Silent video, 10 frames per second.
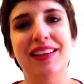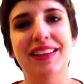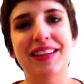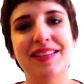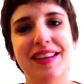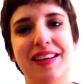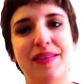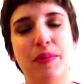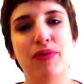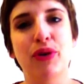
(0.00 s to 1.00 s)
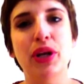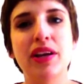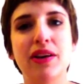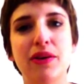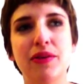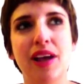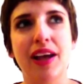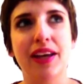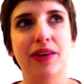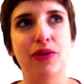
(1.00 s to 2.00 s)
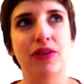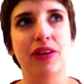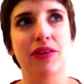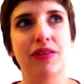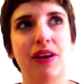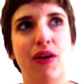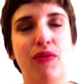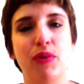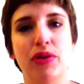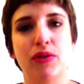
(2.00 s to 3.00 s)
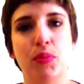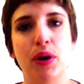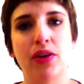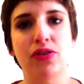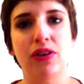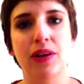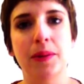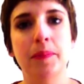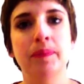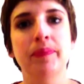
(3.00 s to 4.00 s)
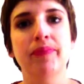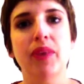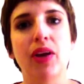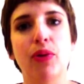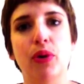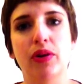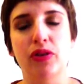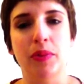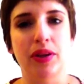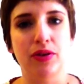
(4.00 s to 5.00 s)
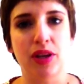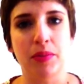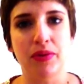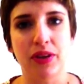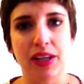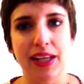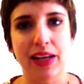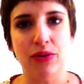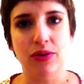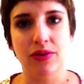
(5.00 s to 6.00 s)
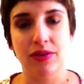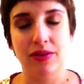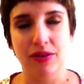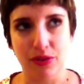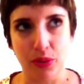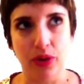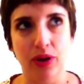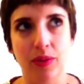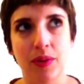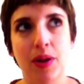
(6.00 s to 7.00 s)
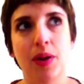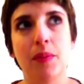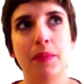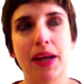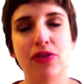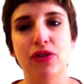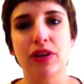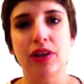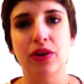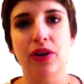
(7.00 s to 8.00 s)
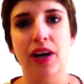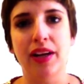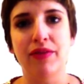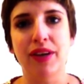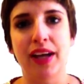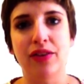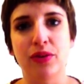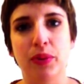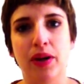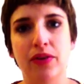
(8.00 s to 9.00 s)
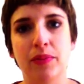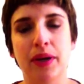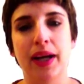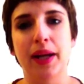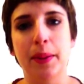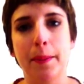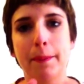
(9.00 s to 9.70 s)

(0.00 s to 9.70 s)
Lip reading: that says, before you go diagnosing yourself with depression or some other type of psychiatric disorder, make sure that you're not in fact surrounded by...